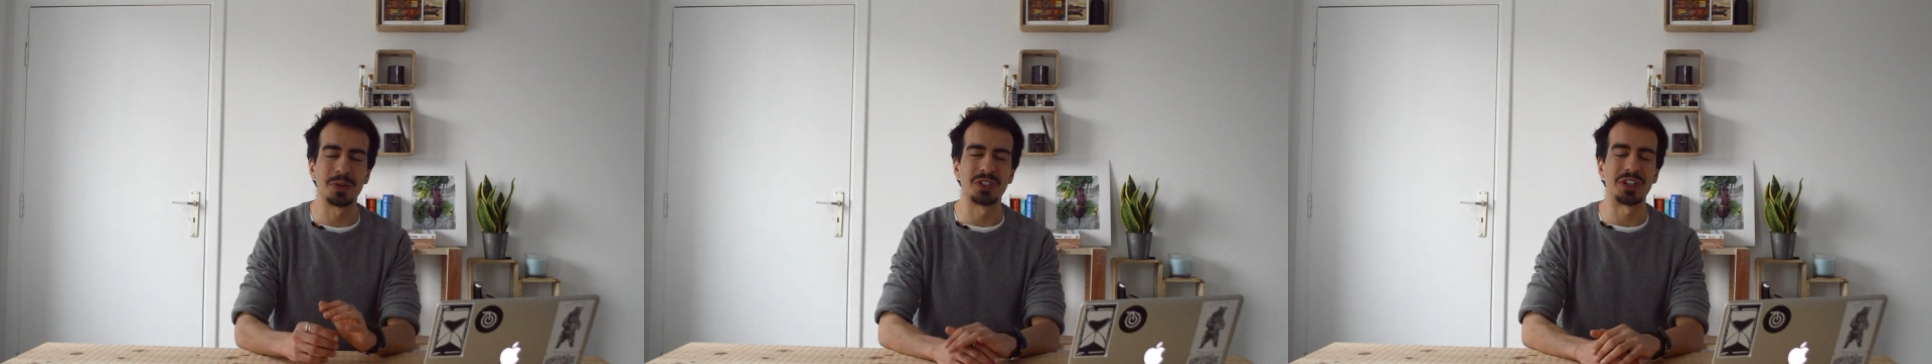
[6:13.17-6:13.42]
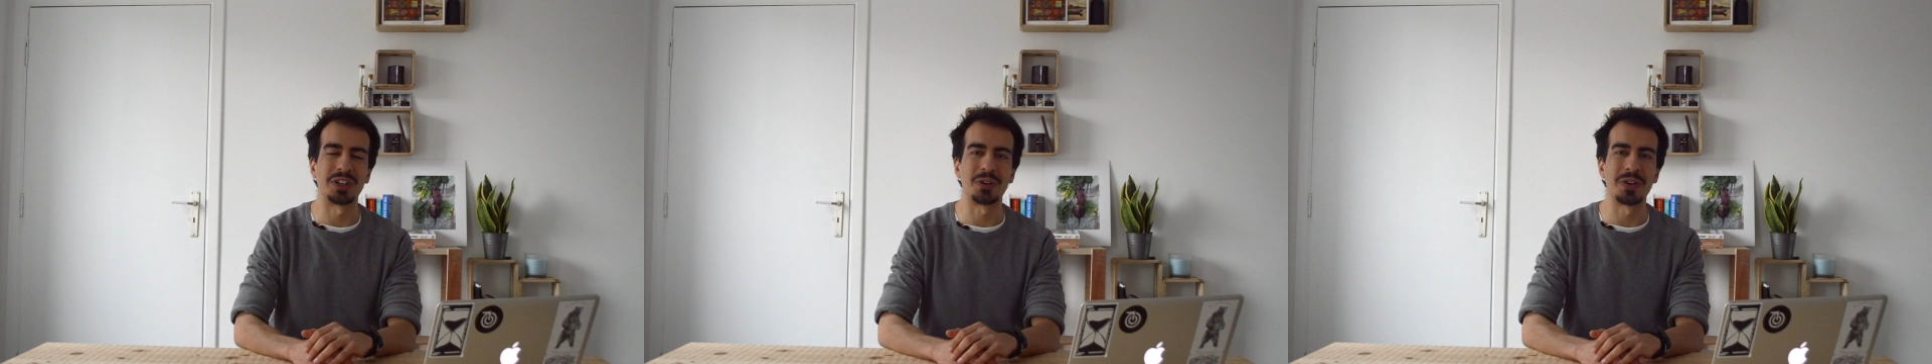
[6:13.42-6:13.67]

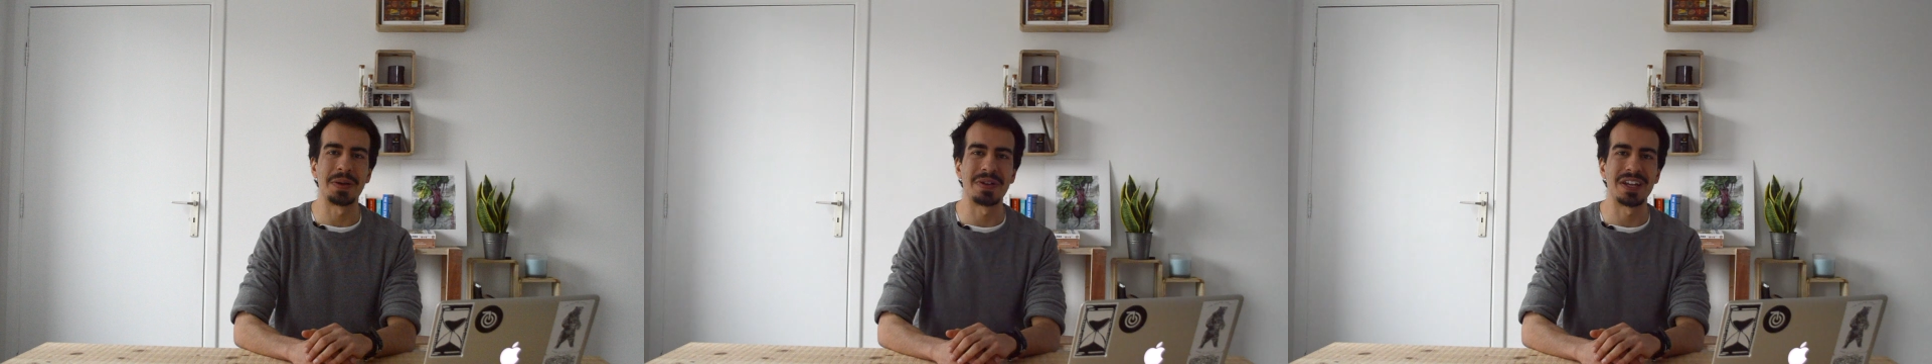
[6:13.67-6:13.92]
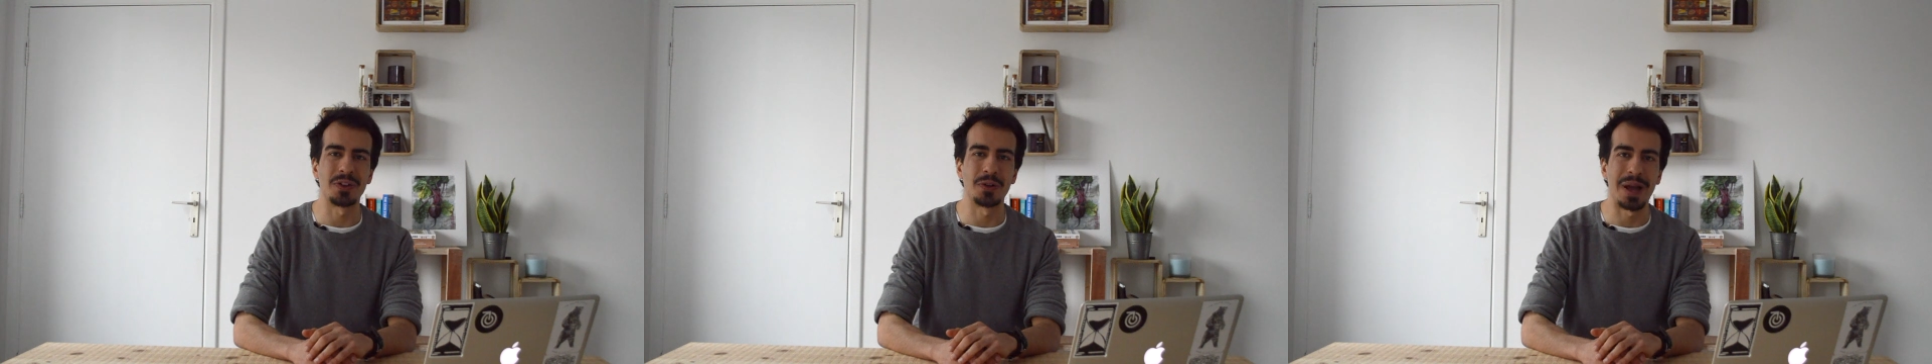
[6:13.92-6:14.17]
which are gonna
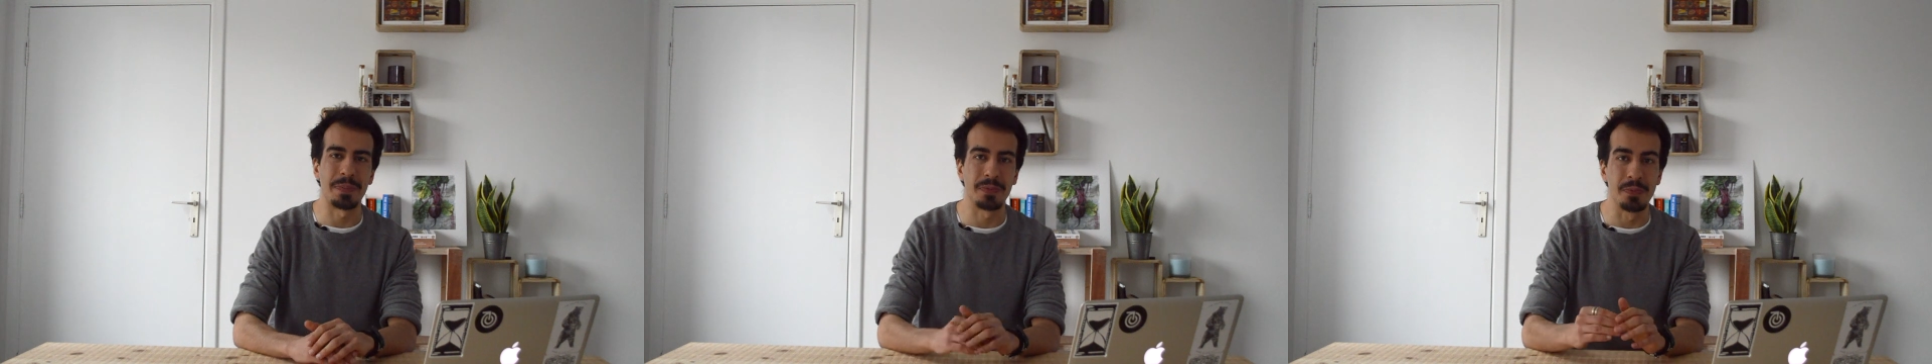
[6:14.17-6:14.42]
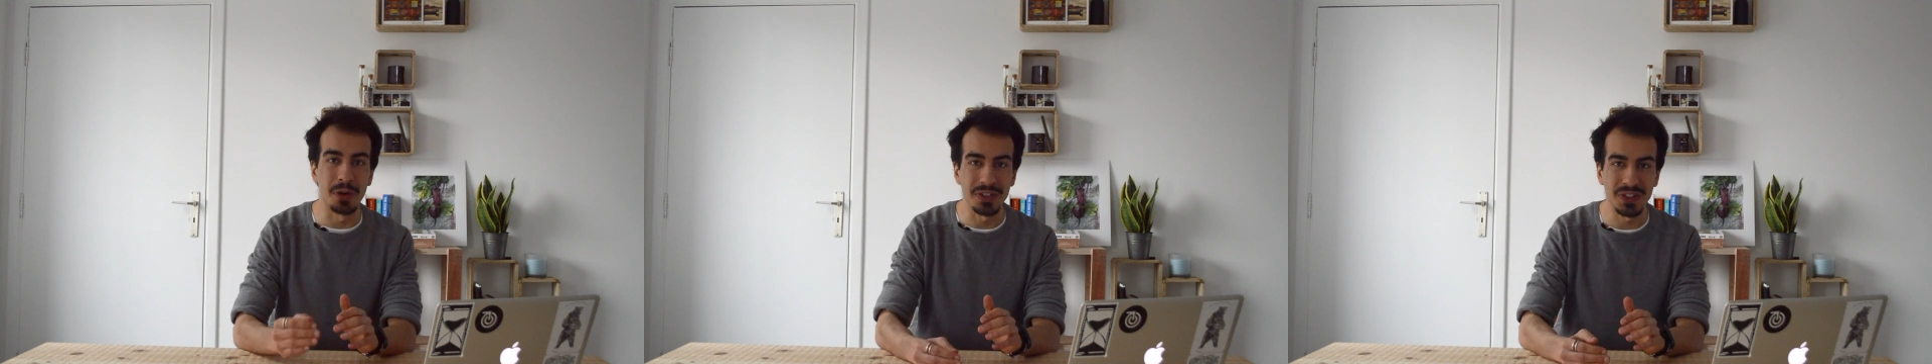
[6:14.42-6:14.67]
make your app
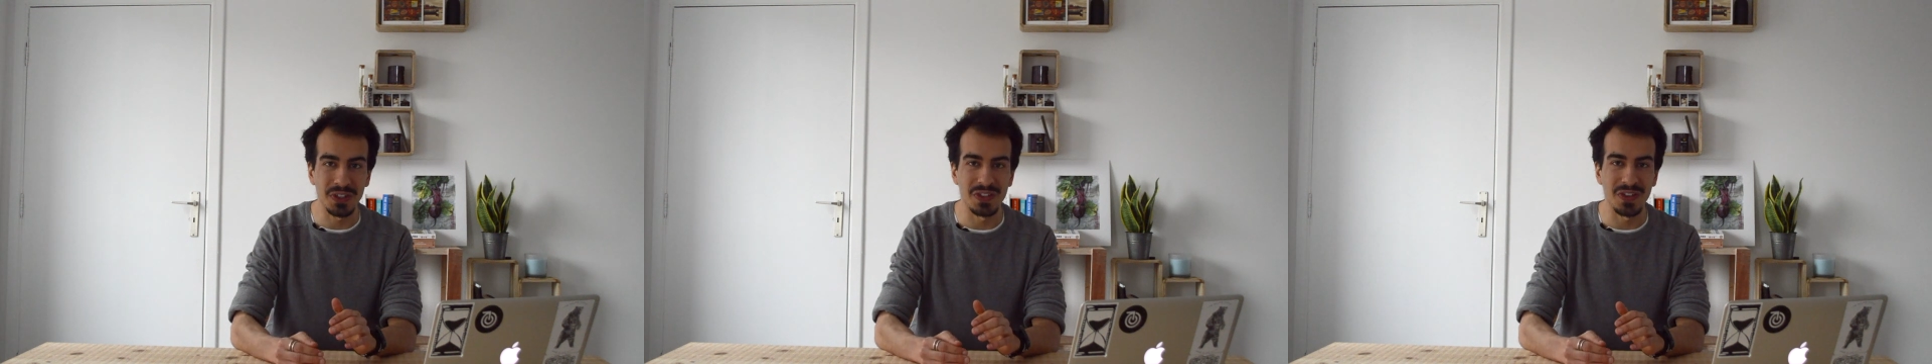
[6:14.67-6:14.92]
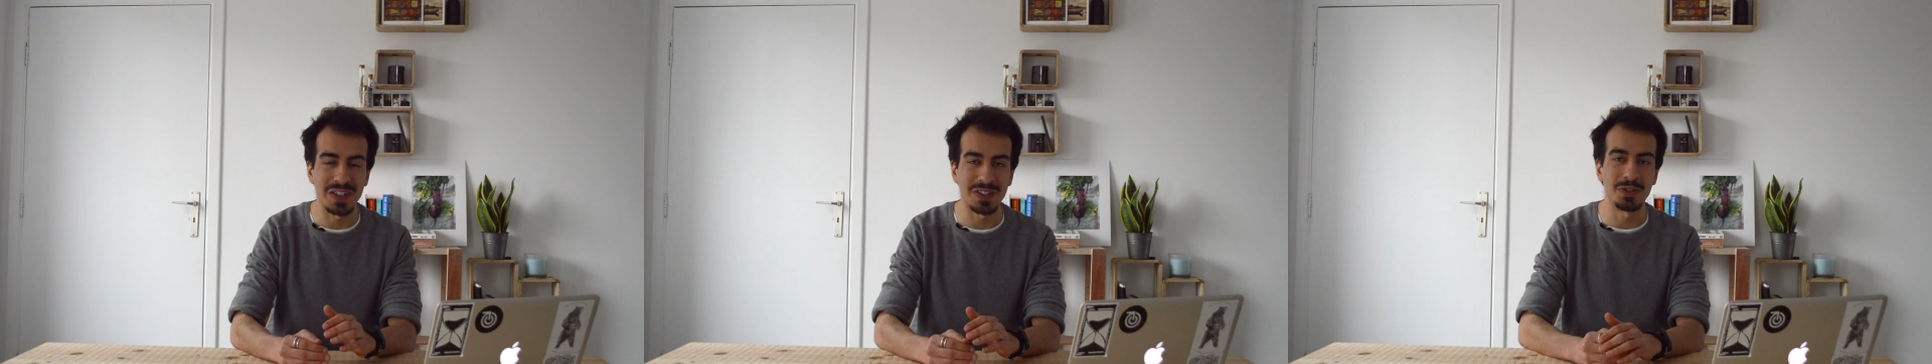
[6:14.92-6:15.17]
more
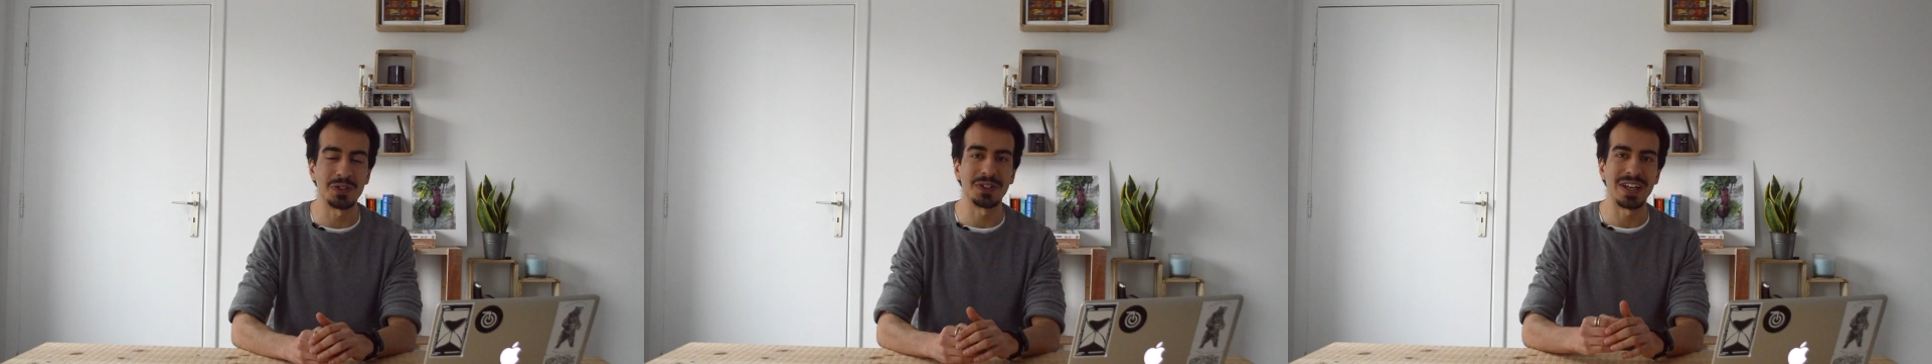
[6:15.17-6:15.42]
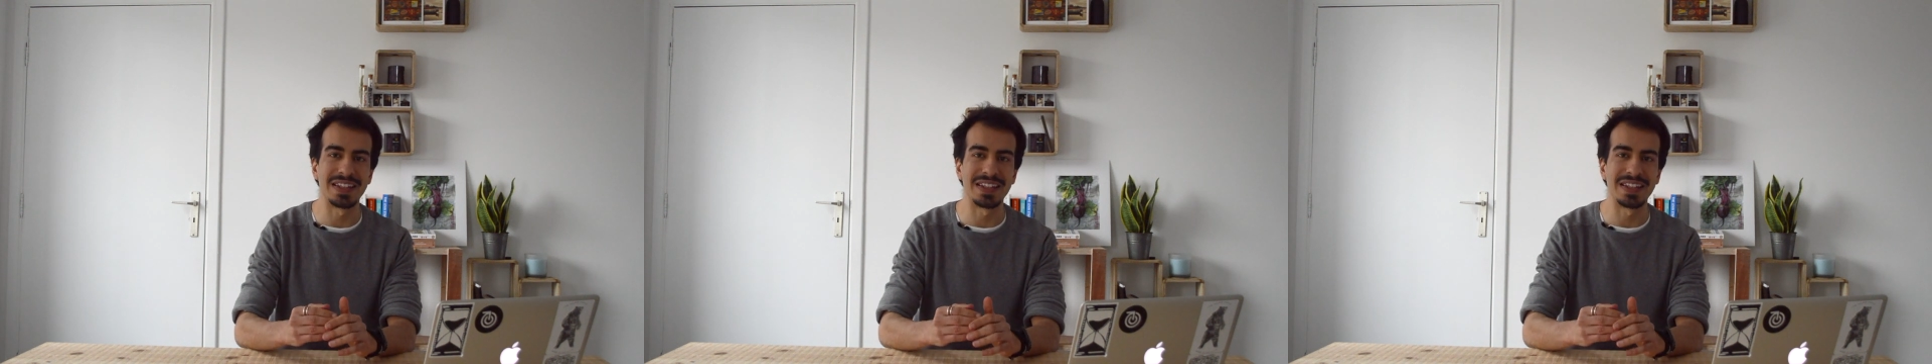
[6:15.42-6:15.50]
successful